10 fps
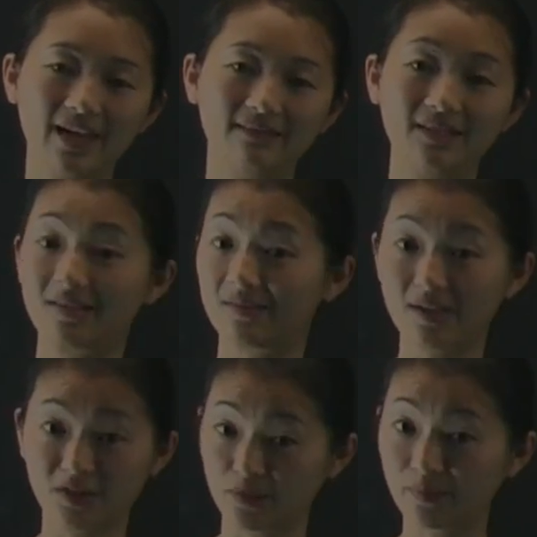this is
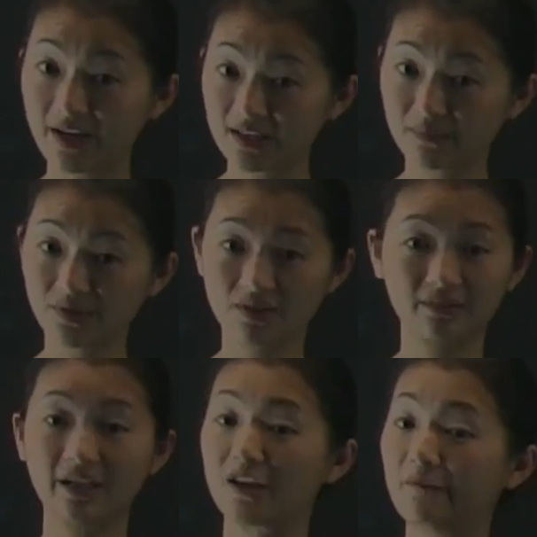not a surprising
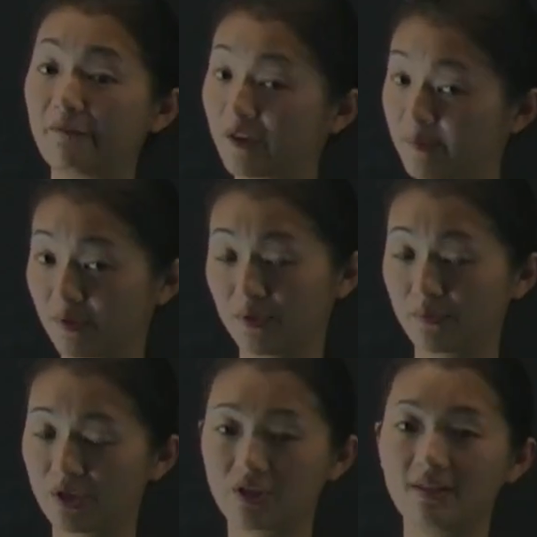result. It confirms our
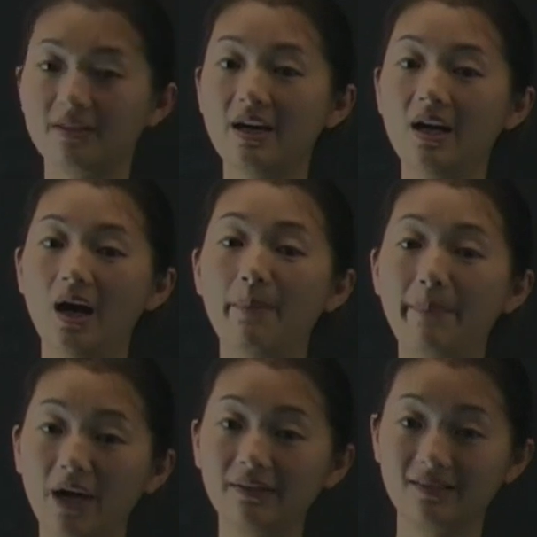intuitions
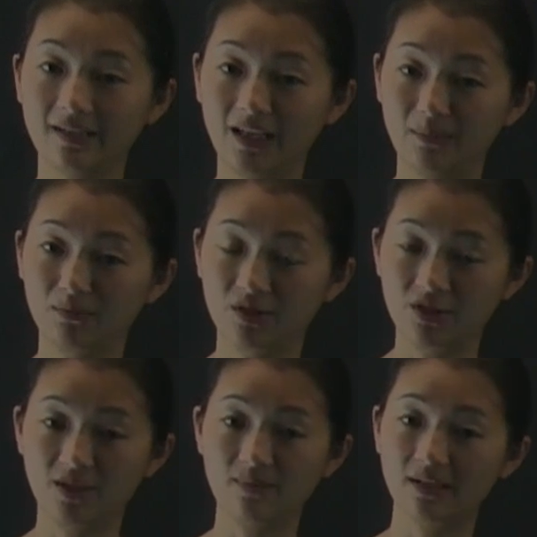about these dynamic
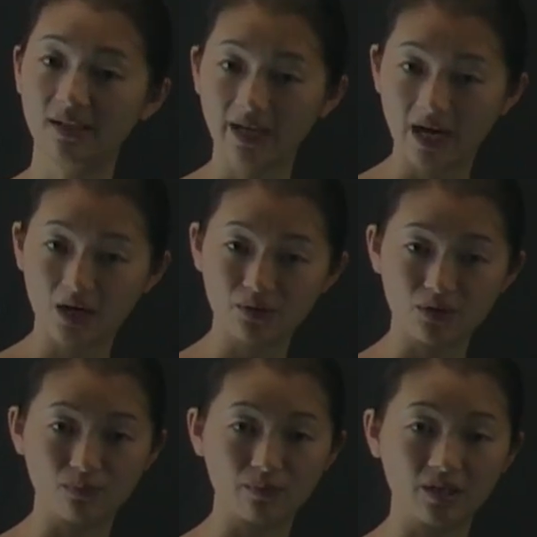regimes and how
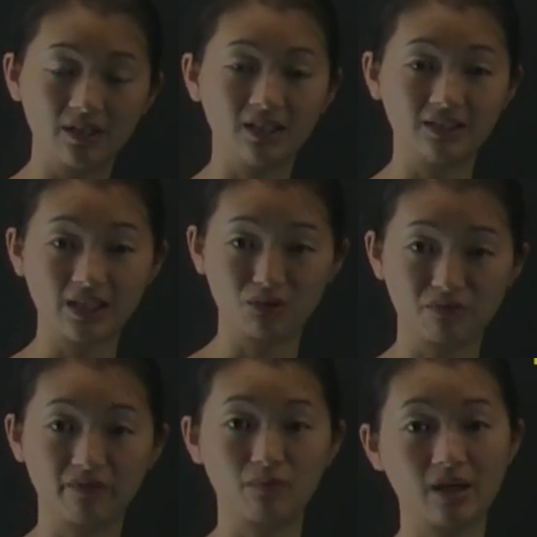you would, in a
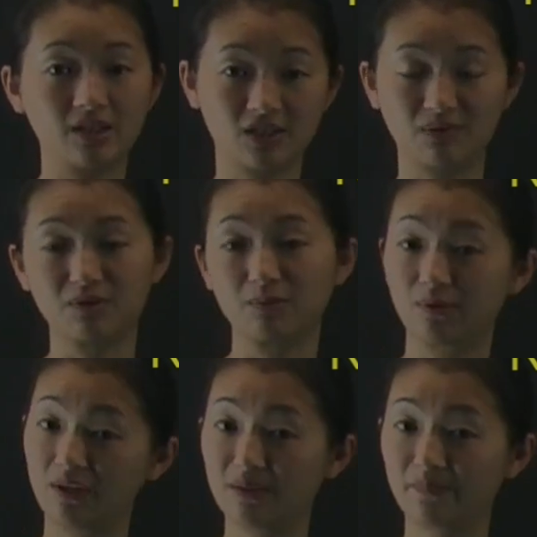data-driven way, distinguish
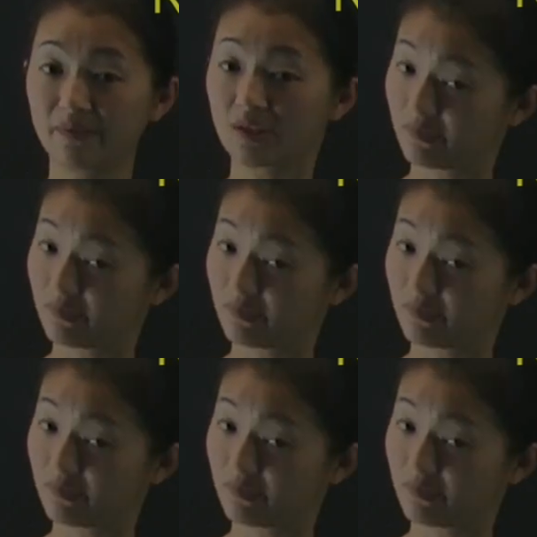between them. So